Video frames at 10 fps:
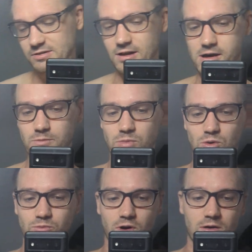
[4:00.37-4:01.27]
style
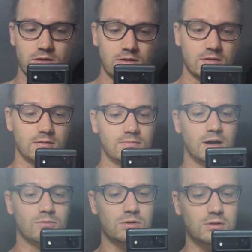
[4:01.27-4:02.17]
bone broth,
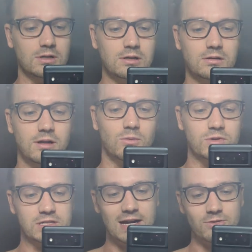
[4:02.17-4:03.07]
that will help
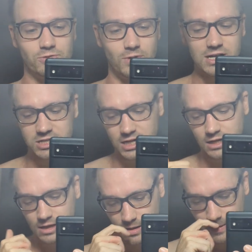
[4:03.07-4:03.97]
scratching.
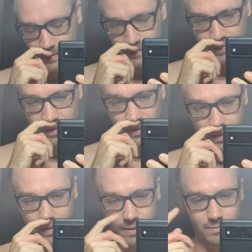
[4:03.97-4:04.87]

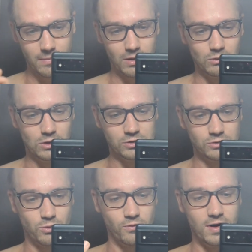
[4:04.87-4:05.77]
It will also
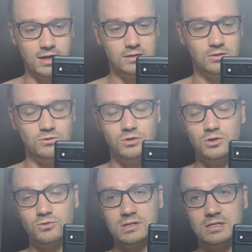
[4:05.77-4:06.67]
provide the
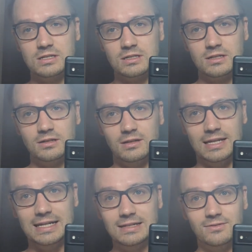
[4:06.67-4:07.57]
nutrients
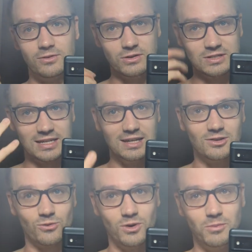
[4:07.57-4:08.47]
needed for the skin
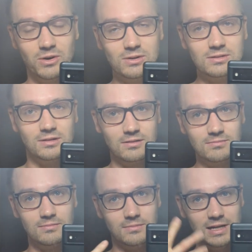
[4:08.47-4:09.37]
to rebuild. You know,
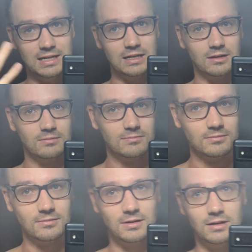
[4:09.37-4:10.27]
eating,
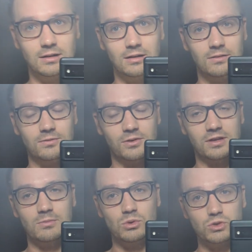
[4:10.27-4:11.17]
for
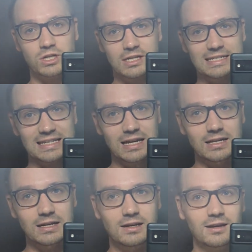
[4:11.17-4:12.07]
example, chicken
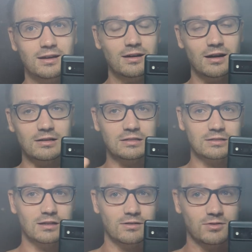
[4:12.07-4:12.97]
skin has
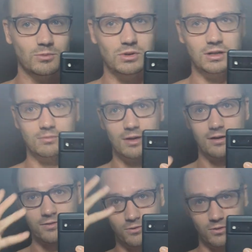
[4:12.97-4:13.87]
a lot of the building
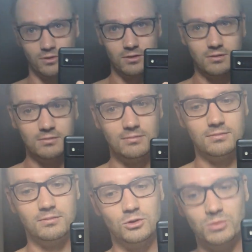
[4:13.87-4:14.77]
blocks
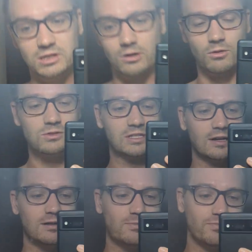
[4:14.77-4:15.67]
to build our own
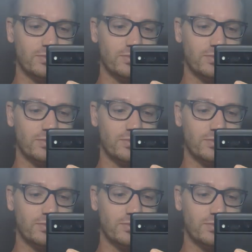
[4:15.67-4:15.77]
skin.